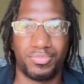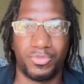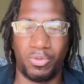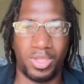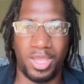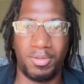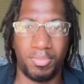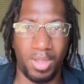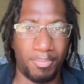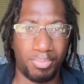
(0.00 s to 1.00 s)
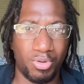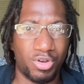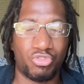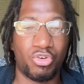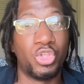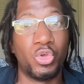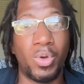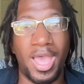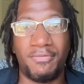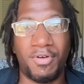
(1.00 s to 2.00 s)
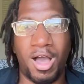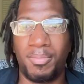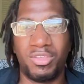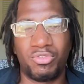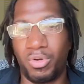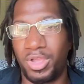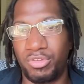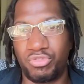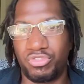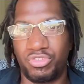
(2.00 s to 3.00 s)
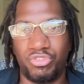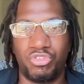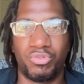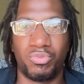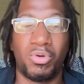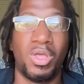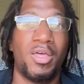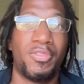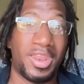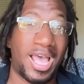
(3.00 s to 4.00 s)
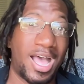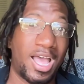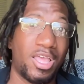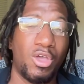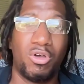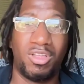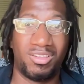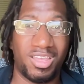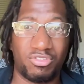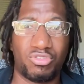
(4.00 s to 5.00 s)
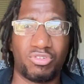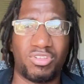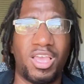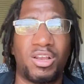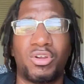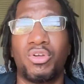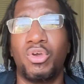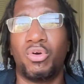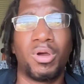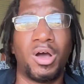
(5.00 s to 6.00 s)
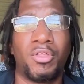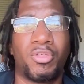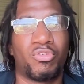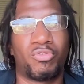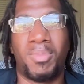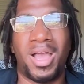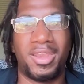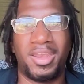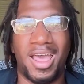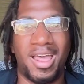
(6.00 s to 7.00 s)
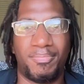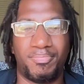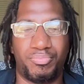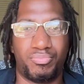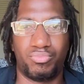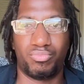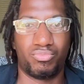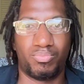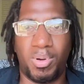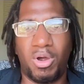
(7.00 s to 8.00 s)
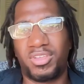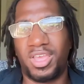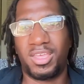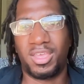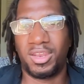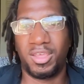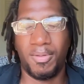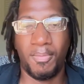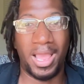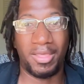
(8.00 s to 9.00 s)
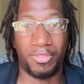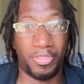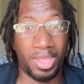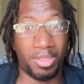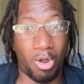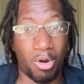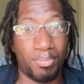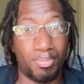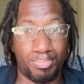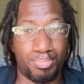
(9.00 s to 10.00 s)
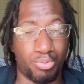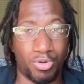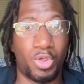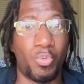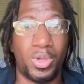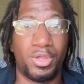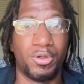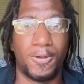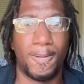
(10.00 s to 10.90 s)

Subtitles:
Okay. I'm pretty sure you have hobbies or interests in general that I, Dexter Taylor, or others might not partake in and might think are pretty weird.